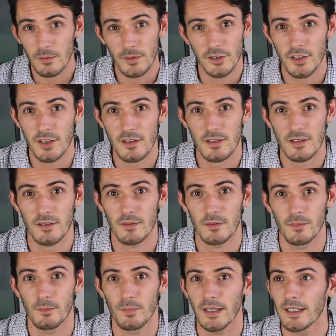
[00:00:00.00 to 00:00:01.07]
which has
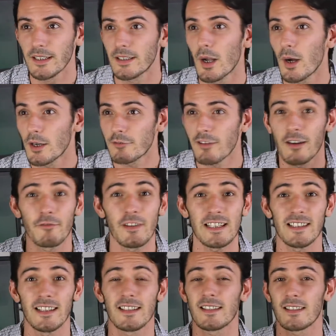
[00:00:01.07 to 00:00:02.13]
been going around
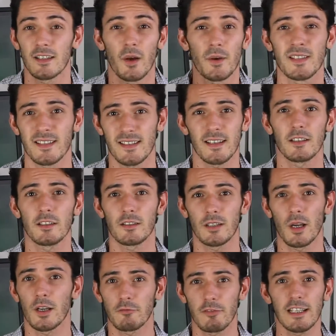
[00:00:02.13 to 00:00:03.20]
recently and is still
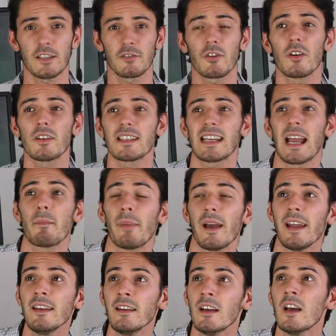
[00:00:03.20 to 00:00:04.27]
going really strong as a
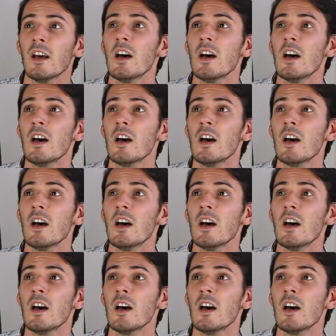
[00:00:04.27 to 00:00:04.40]
campaign.